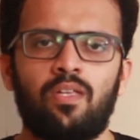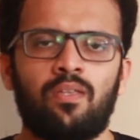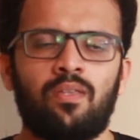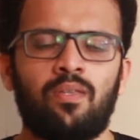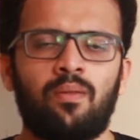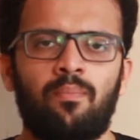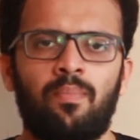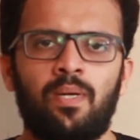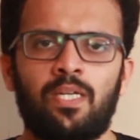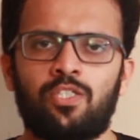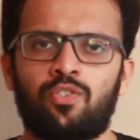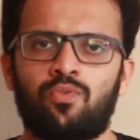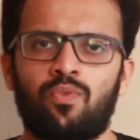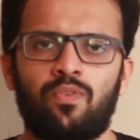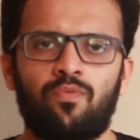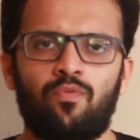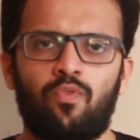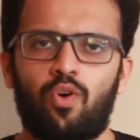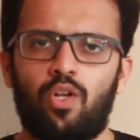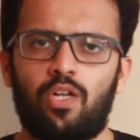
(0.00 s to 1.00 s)
The best
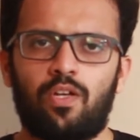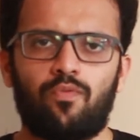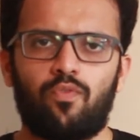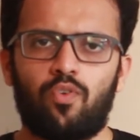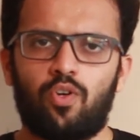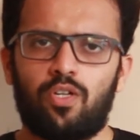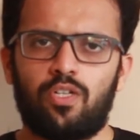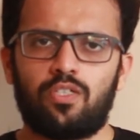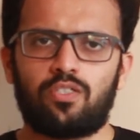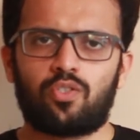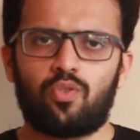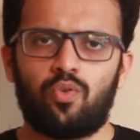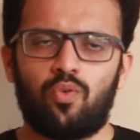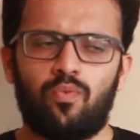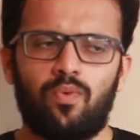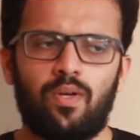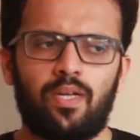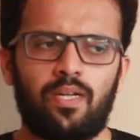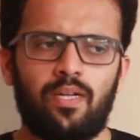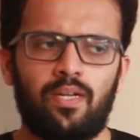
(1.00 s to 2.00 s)
one falling for Isco,
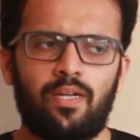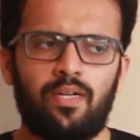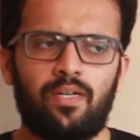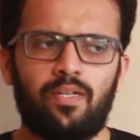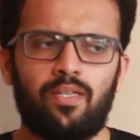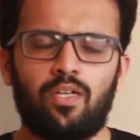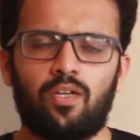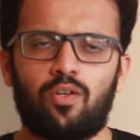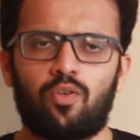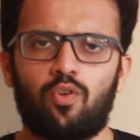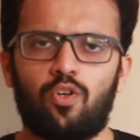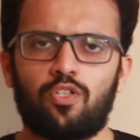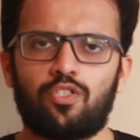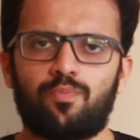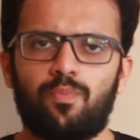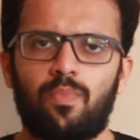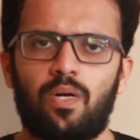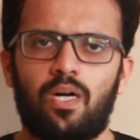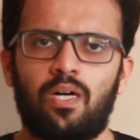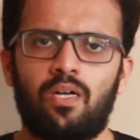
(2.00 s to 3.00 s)
where he hit the
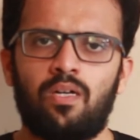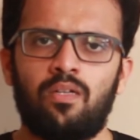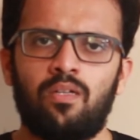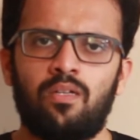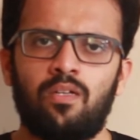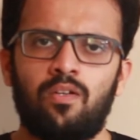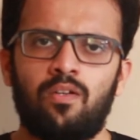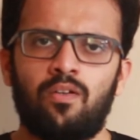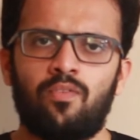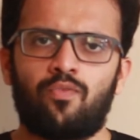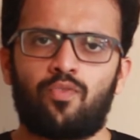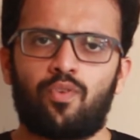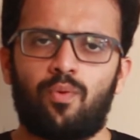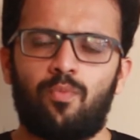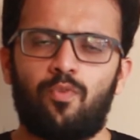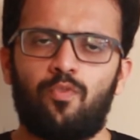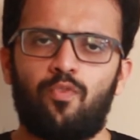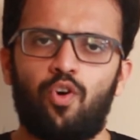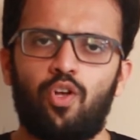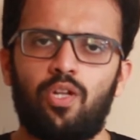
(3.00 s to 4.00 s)
crossbar from
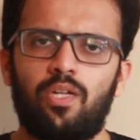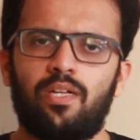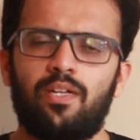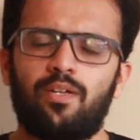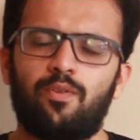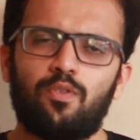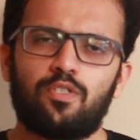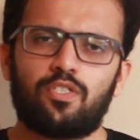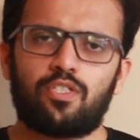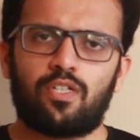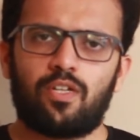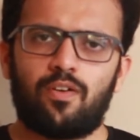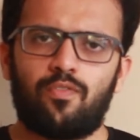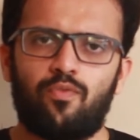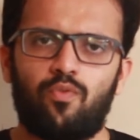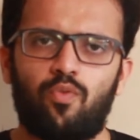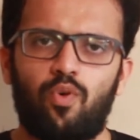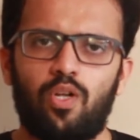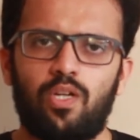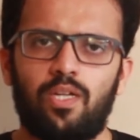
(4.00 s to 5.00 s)
a volley. It was a
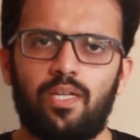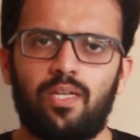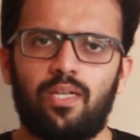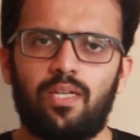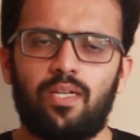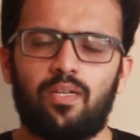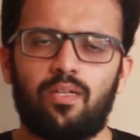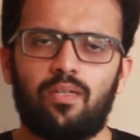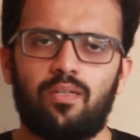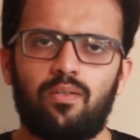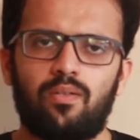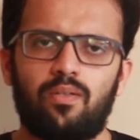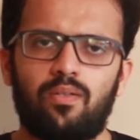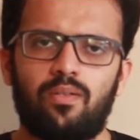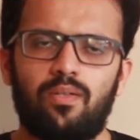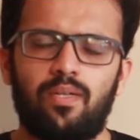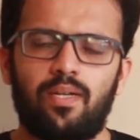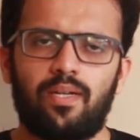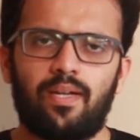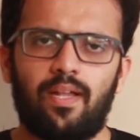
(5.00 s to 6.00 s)
tough volley.
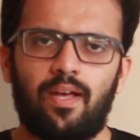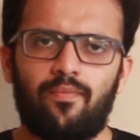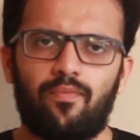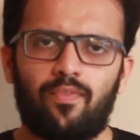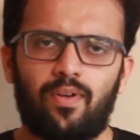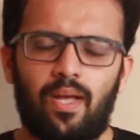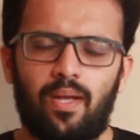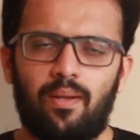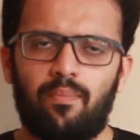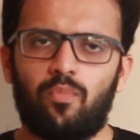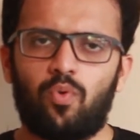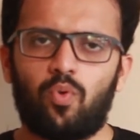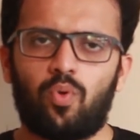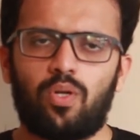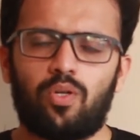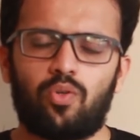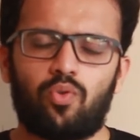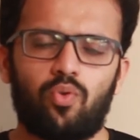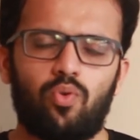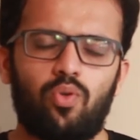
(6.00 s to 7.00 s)
Didn't have time to
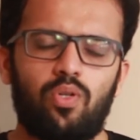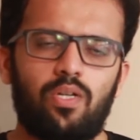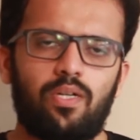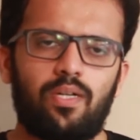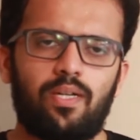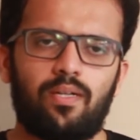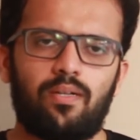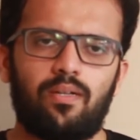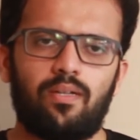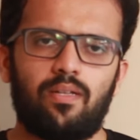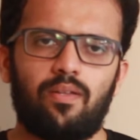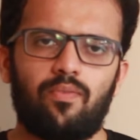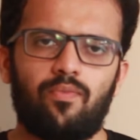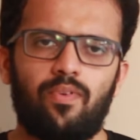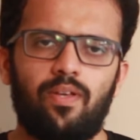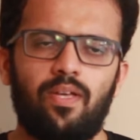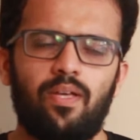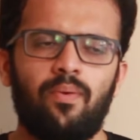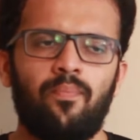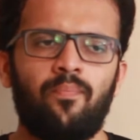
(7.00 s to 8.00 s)
control it in a
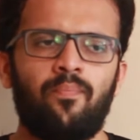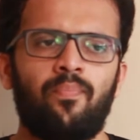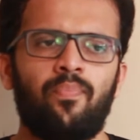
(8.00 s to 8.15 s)
way.